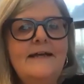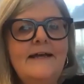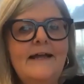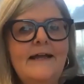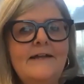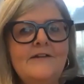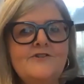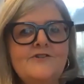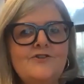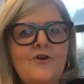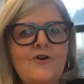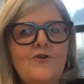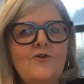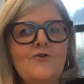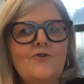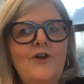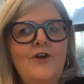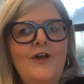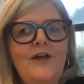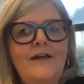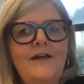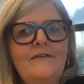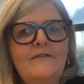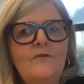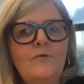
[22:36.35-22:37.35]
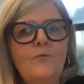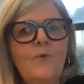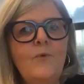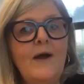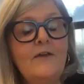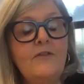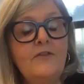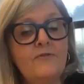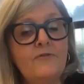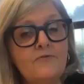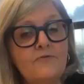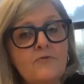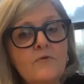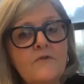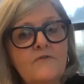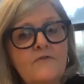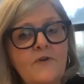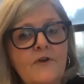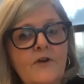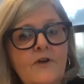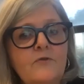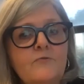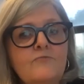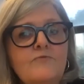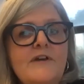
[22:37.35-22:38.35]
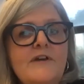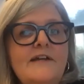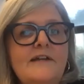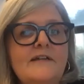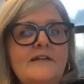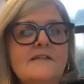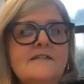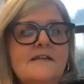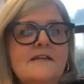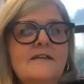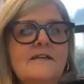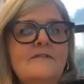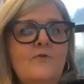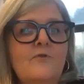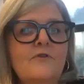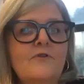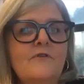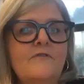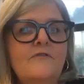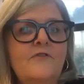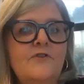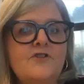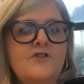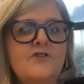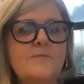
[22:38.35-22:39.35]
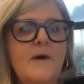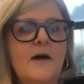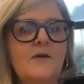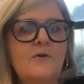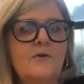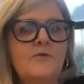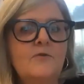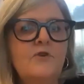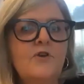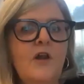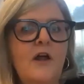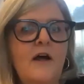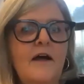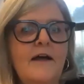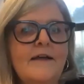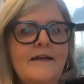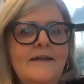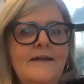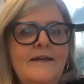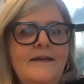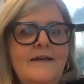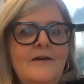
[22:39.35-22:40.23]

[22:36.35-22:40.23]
And so the way through, if we're going to reconceive what the future might look like,